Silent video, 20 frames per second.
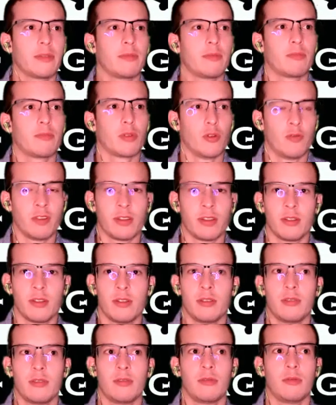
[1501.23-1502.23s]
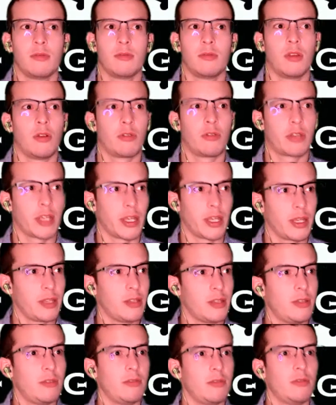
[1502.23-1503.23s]
Prove it.
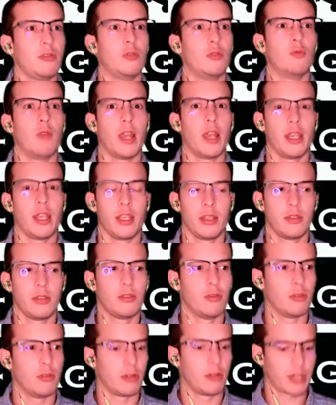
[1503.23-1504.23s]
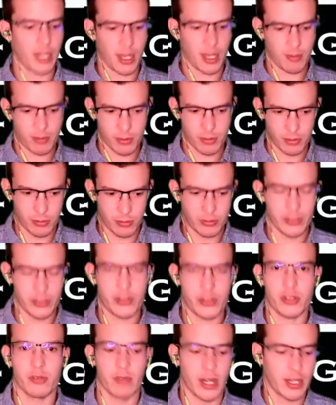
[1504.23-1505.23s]
Okay, you weigh in. You look absolutely
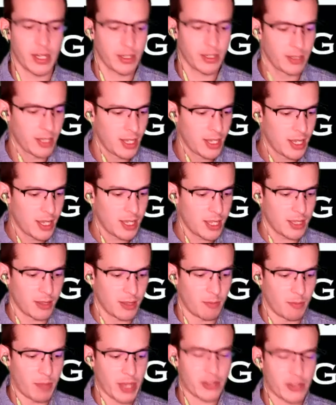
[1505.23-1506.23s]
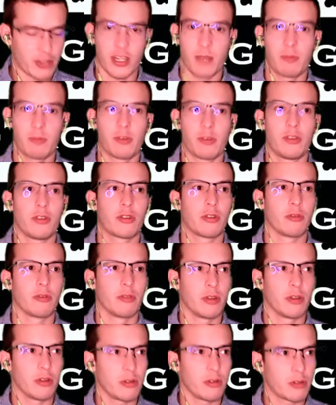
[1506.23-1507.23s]
shredded. The best shape of your
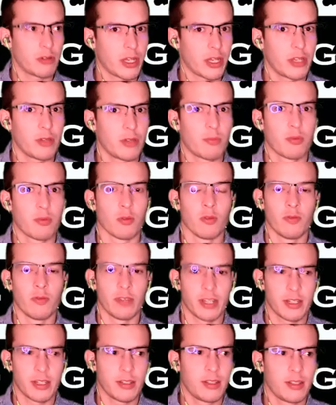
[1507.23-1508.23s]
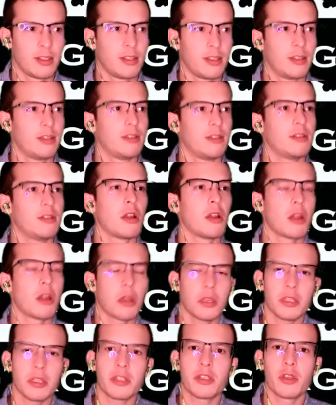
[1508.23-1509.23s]
career. Okay, you're proving it. All right,
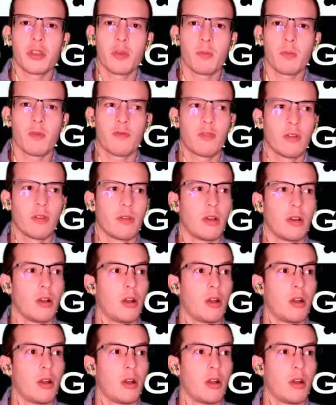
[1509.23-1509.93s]
let's see your performance.